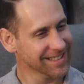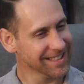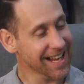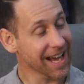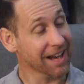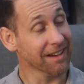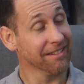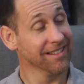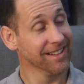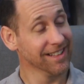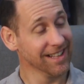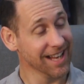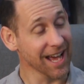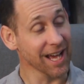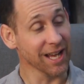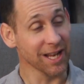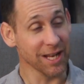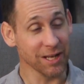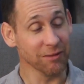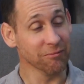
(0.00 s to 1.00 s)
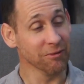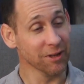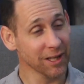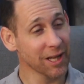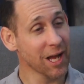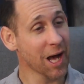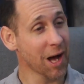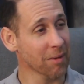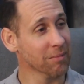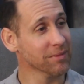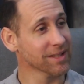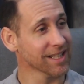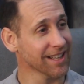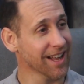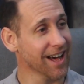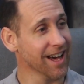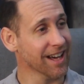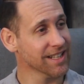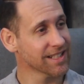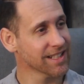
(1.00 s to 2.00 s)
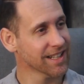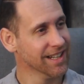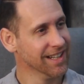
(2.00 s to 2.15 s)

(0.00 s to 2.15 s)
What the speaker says: yeah, he really helped a lot.